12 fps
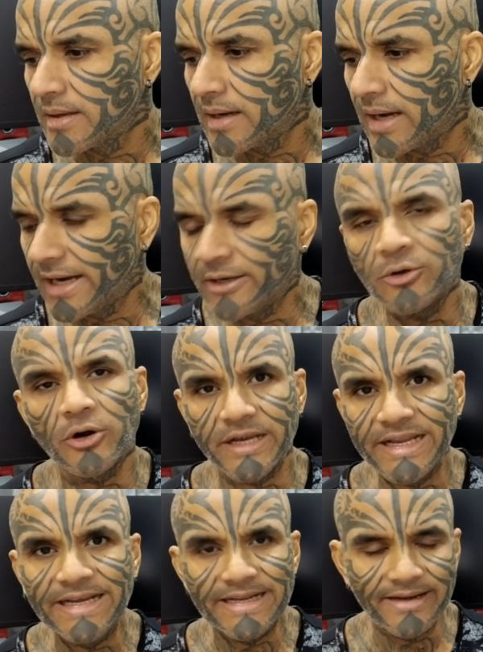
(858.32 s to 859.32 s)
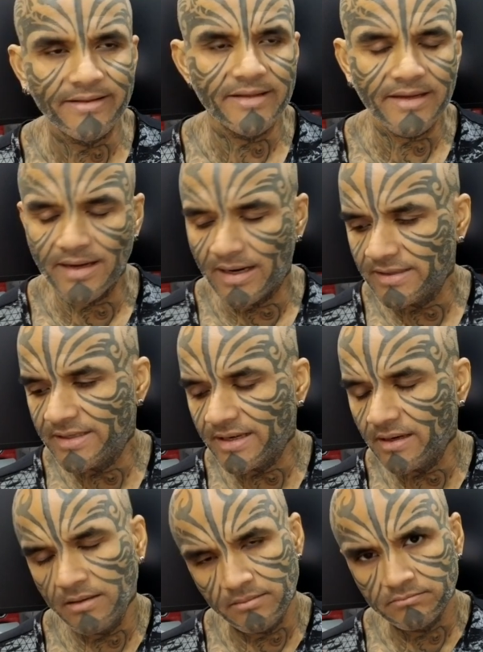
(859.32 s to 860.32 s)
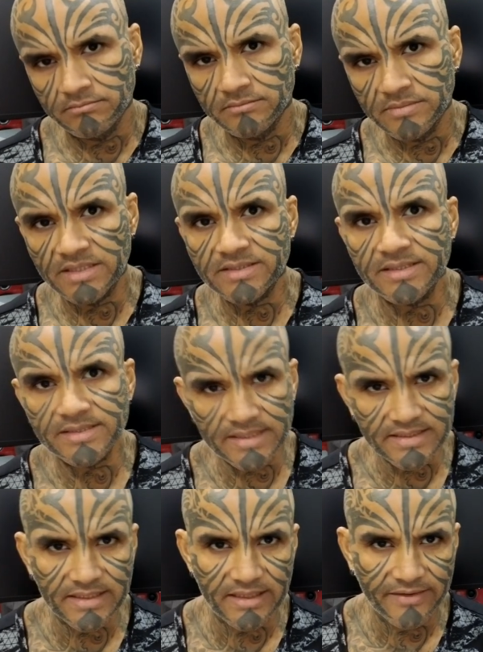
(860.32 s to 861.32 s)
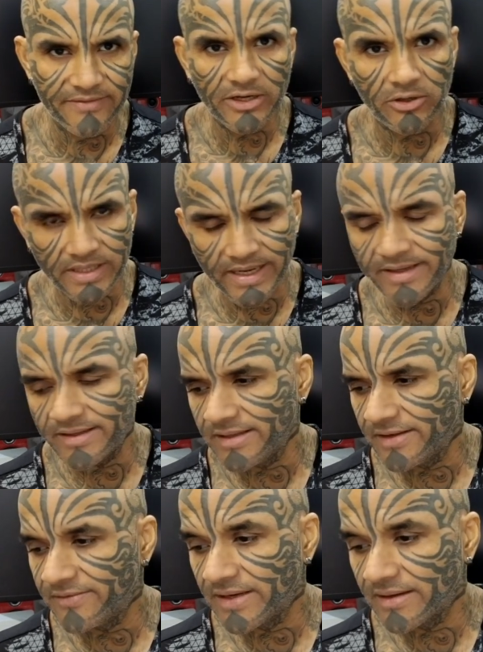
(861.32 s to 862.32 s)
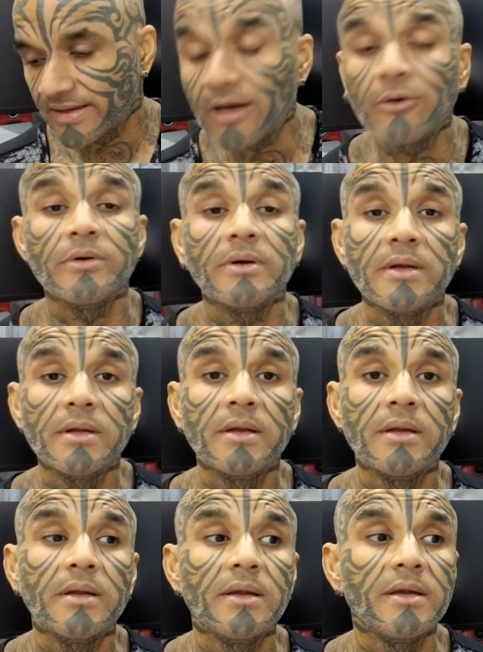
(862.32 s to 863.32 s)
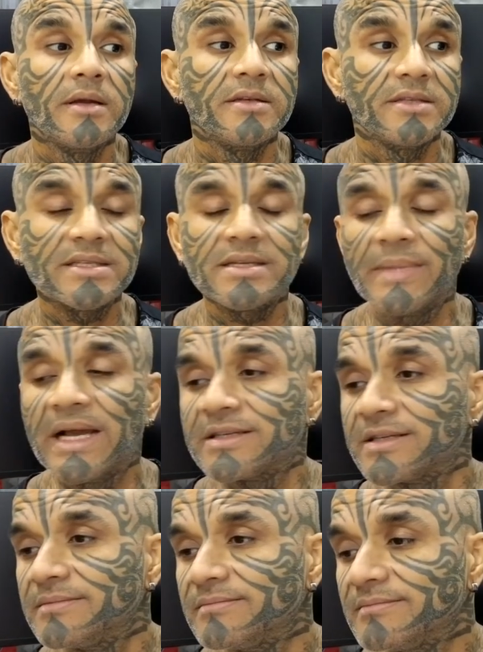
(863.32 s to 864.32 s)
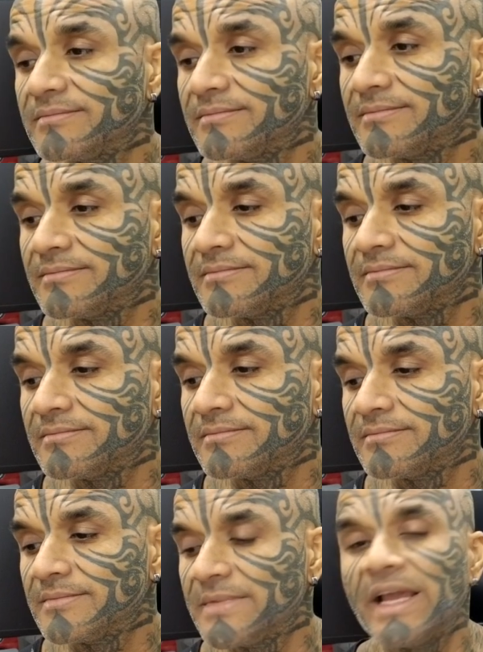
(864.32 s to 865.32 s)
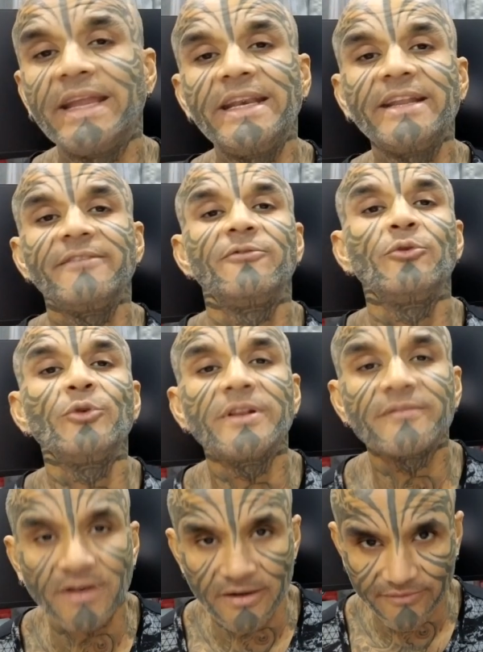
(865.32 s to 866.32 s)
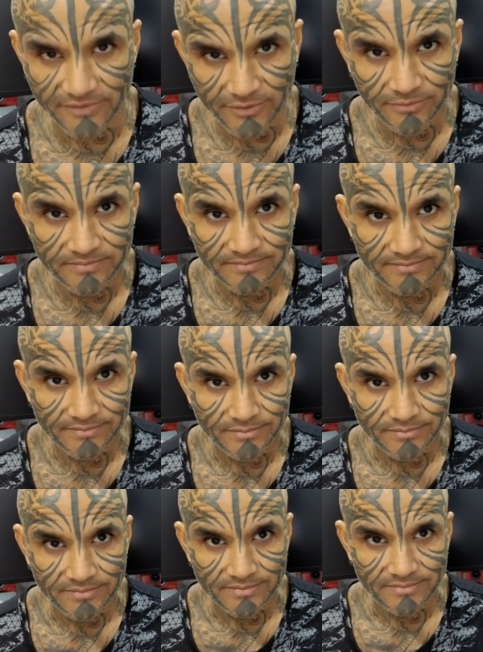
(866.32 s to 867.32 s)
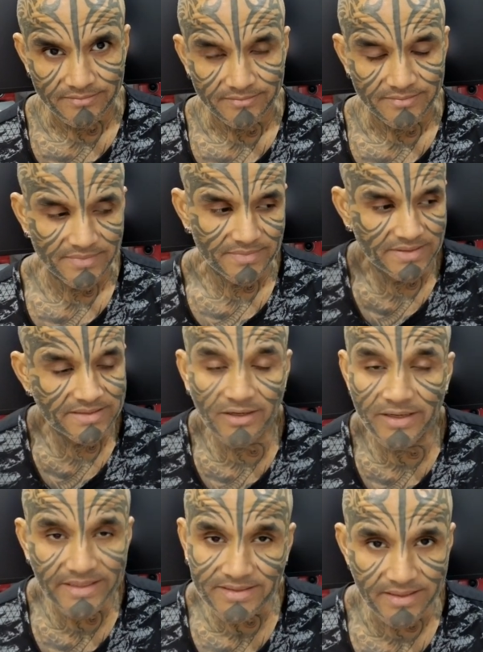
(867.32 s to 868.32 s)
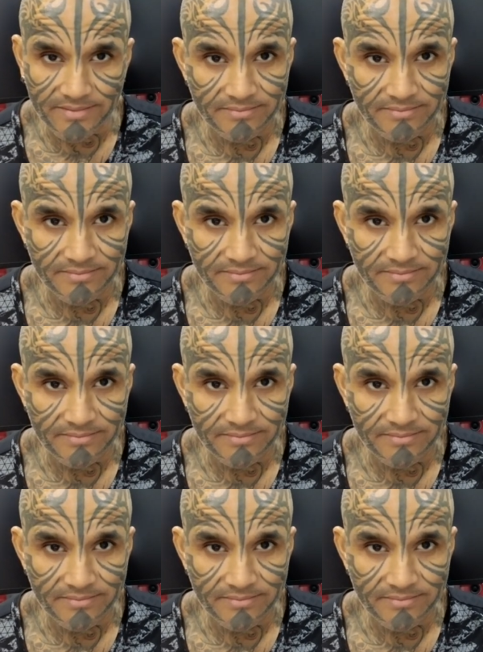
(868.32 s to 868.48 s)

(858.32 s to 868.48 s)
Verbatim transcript: I do not eat anything until, let's say, six in the evening or nine in the evening. Now, just imagine they are eating food in front of you. It's not easy.